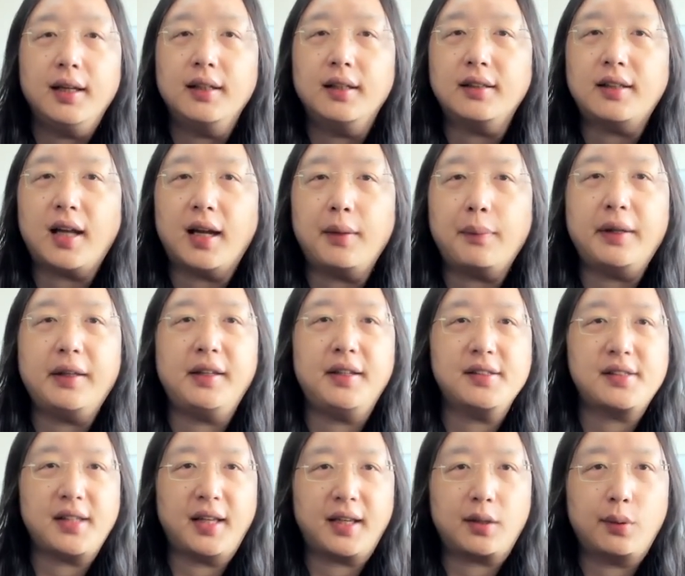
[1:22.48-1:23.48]
In the
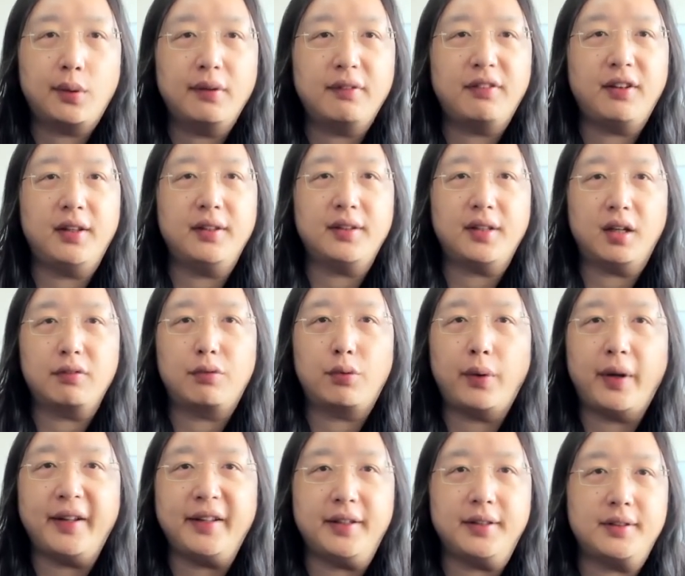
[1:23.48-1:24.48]
Taiwanese equivalent of
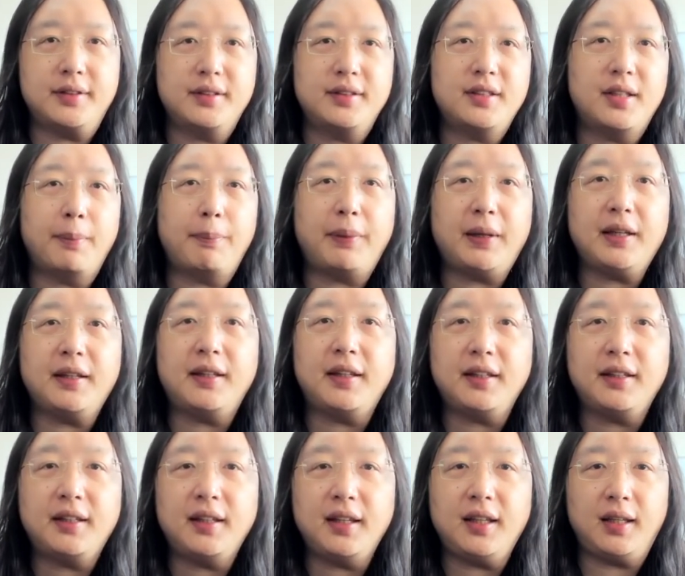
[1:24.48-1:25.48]
Reddit, the
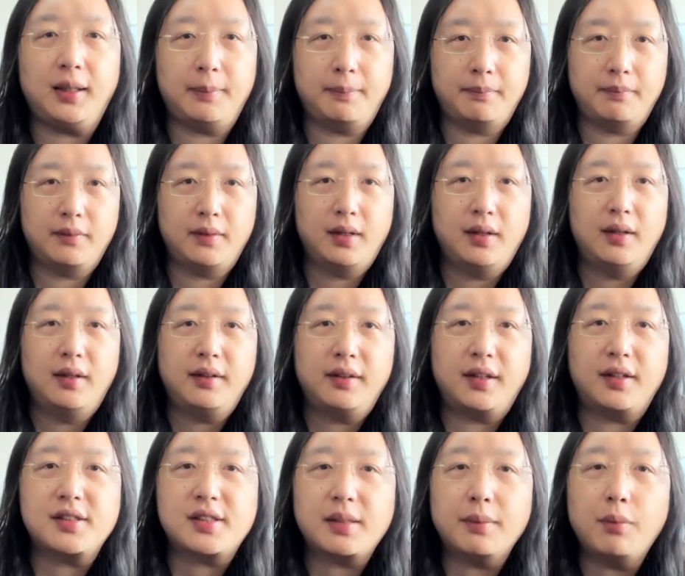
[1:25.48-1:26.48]
PTT,
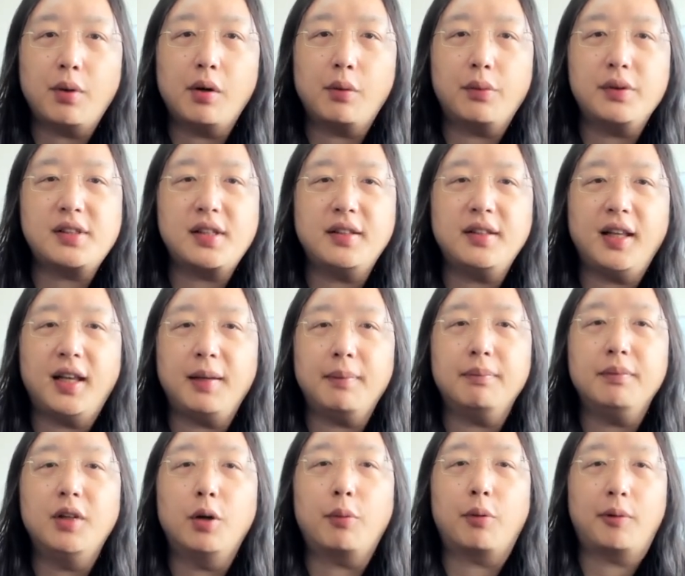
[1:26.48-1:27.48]
there's someone with the
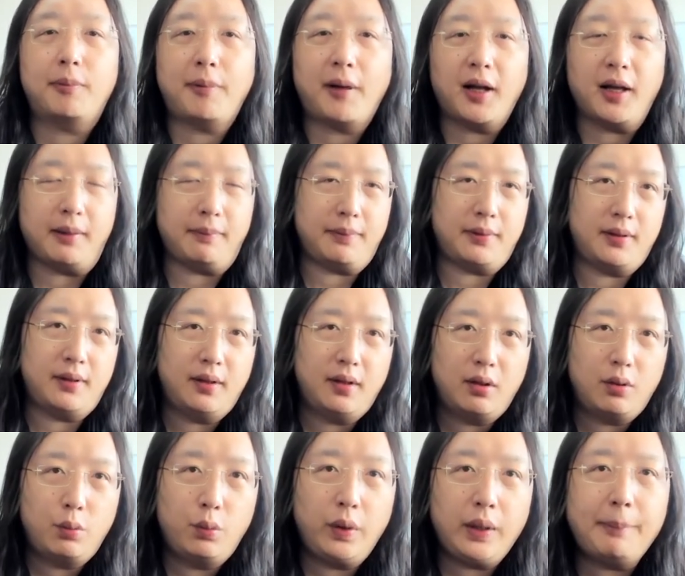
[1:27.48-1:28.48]
name No More Pipe
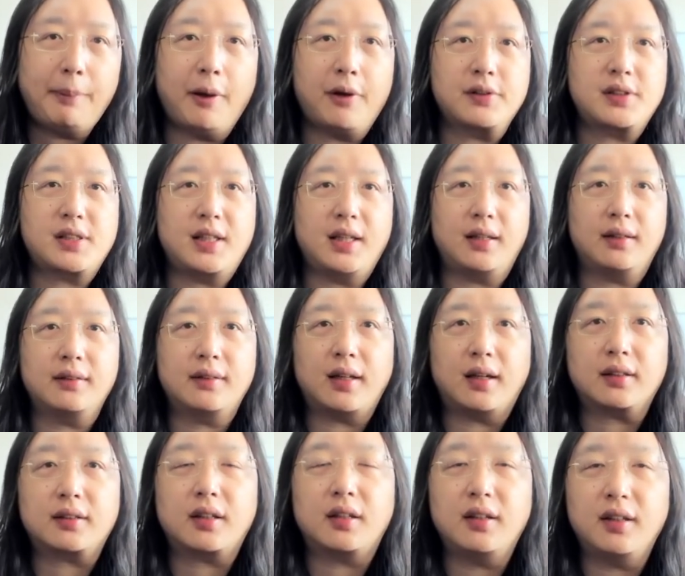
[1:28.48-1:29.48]
reposting
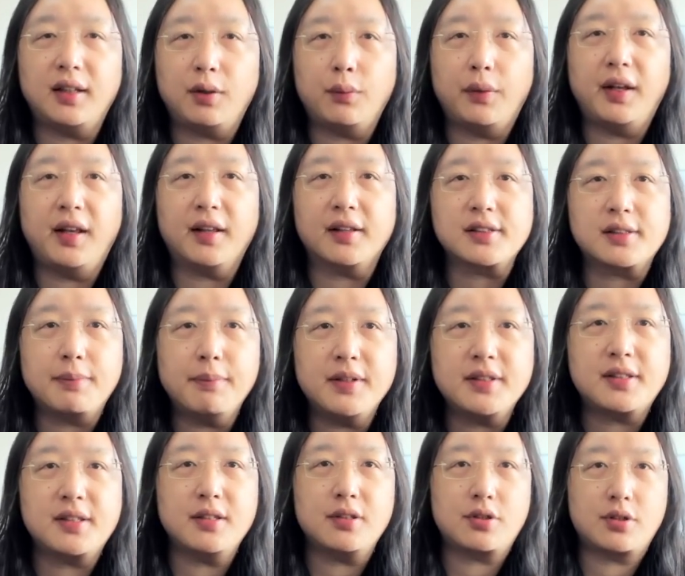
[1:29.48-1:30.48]
Dr. Li Wenliang's
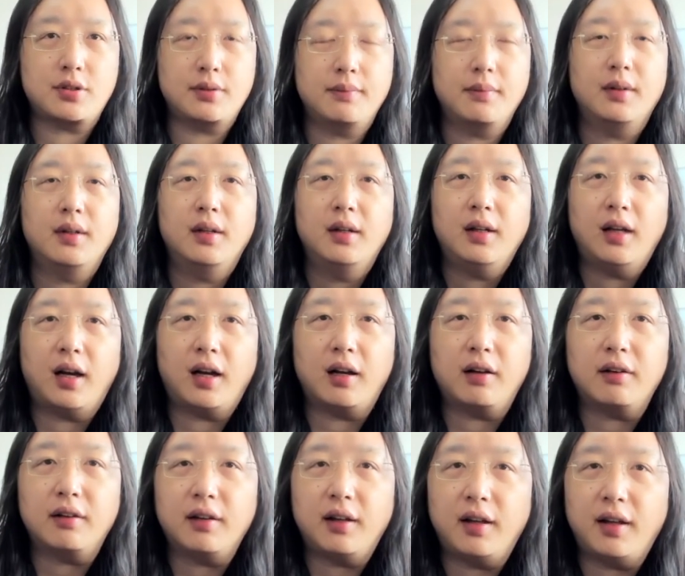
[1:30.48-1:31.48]
message
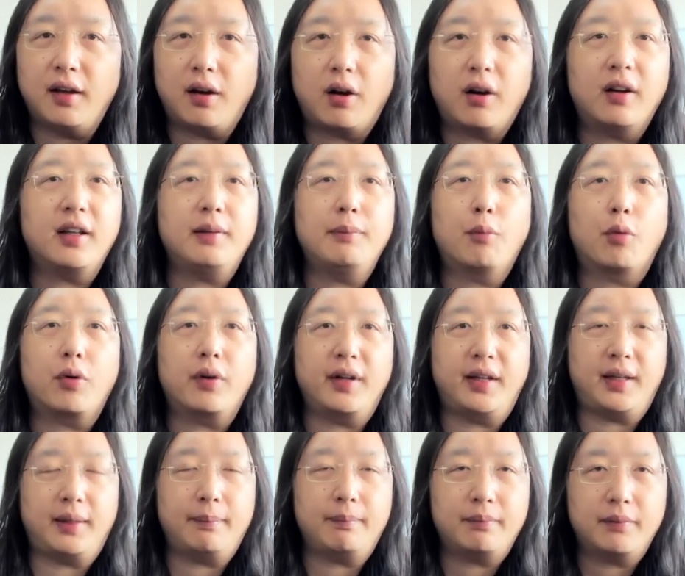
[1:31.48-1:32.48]
on early
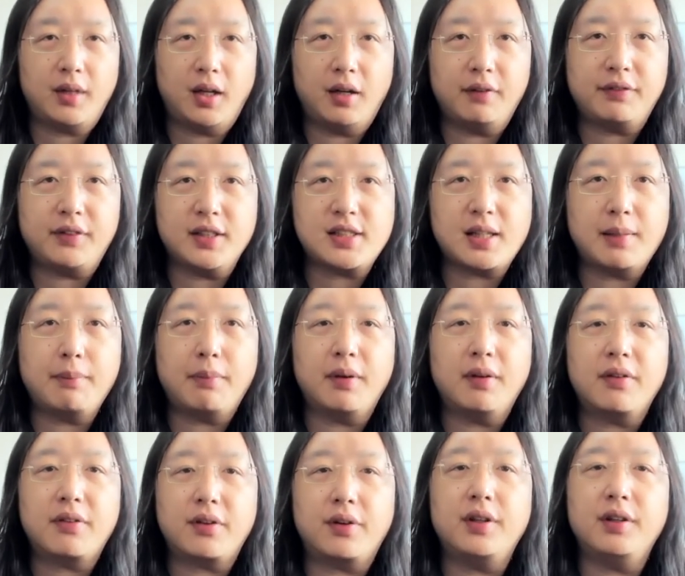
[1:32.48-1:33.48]
morning of
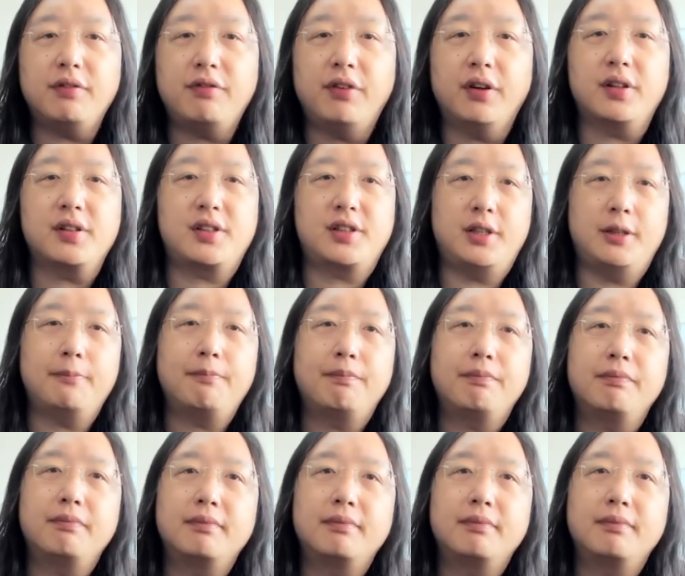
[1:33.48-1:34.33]
December 31st.